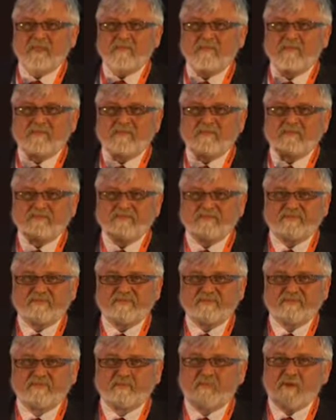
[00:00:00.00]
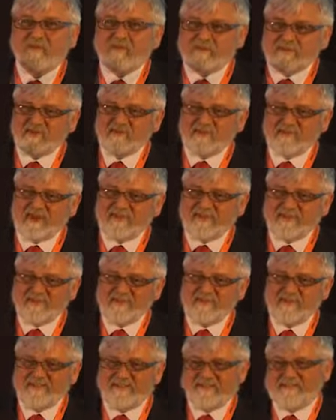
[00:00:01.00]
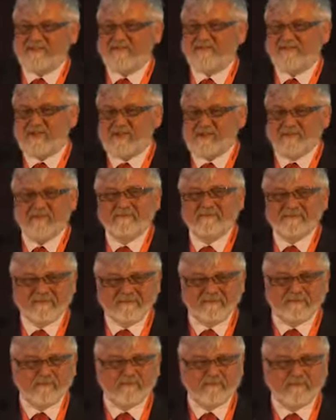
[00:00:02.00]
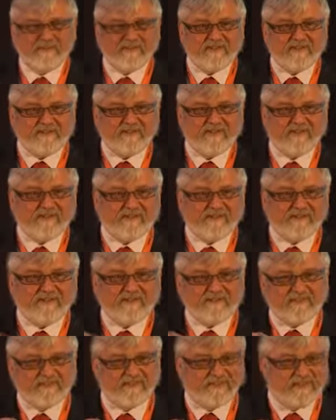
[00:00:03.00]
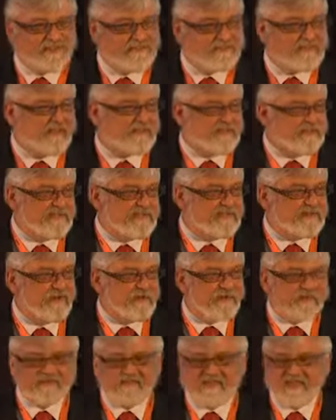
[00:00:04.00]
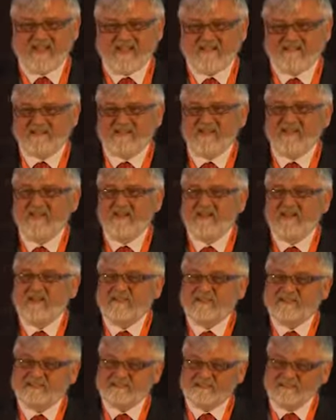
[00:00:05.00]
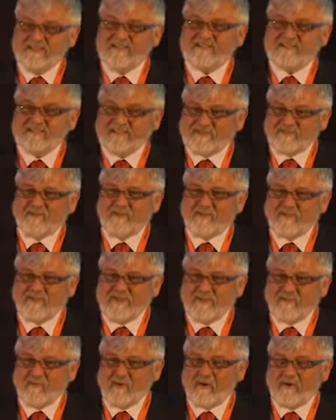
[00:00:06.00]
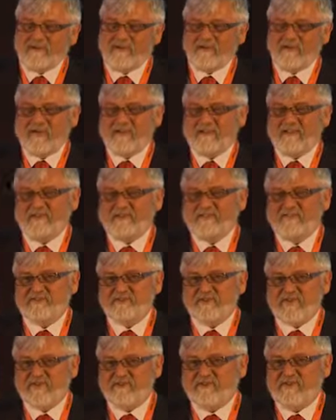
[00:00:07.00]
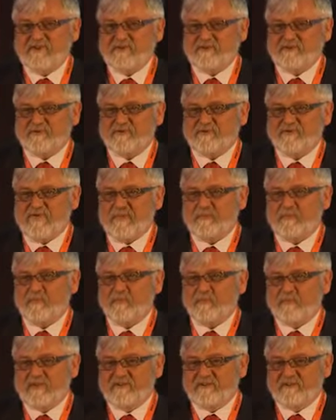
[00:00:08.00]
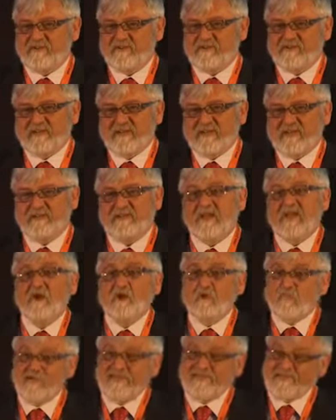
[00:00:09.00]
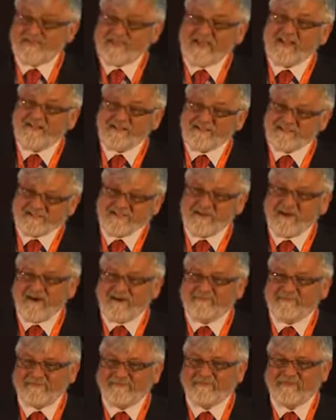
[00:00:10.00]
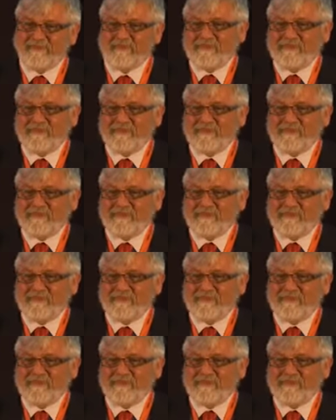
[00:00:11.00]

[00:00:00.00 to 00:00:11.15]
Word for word: both, we want to try and get into the equivalent of pro vice chancellors and, and deputy college heads to listen to what they want and then to try and reassure them that we are delivering it with their staff